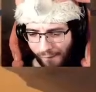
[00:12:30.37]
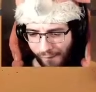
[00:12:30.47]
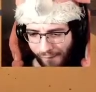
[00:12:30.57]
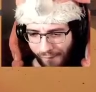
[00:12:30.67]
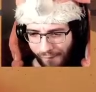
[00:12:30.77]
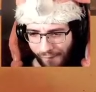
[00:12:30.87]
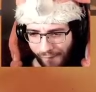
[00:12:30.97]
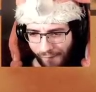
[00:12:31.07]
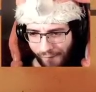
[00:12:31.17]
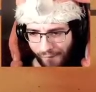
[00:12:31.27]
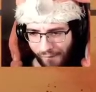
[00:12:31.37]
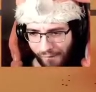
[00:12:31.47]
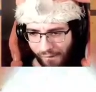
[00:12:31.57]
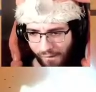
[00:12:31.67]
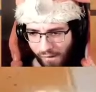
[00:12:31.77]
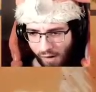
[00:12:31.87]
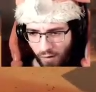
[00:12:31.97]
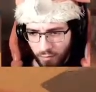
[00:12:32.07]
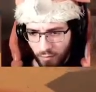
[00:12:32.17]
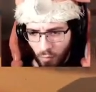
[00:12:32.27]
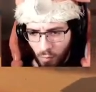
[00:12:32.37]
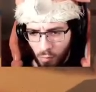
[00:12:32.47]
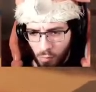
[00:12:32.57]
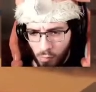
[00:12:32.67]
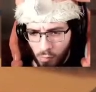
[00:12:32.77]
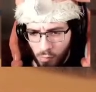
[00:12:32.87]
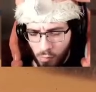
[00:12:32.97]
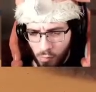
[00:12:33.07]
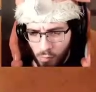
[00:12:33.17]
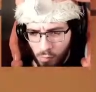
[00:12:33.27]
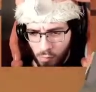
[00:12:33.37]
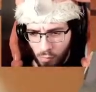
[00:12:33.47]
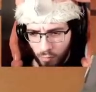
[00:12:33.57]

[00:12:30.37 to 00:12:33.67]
(silence)